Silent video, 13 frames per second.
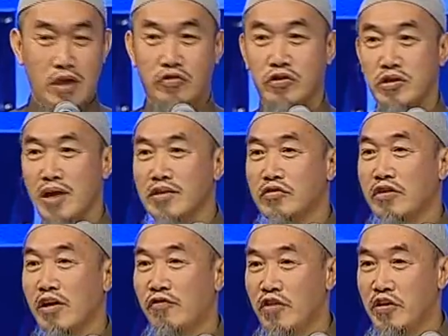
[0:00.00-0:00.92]
It is
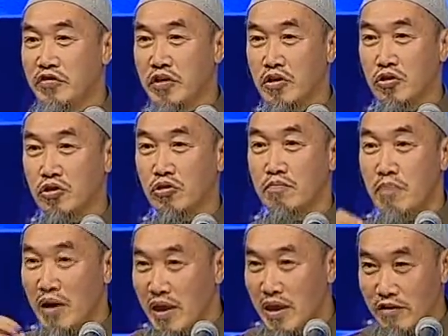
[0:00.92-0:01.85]
not sufficient
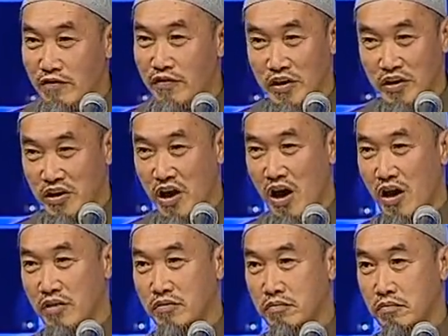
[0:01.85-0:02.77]
to believe in
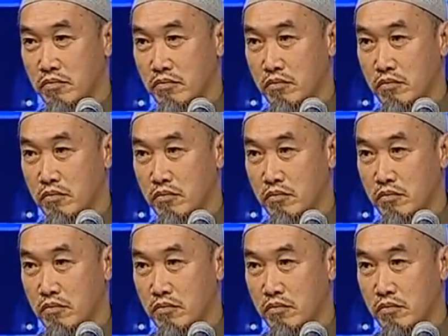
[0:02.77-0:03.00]
God,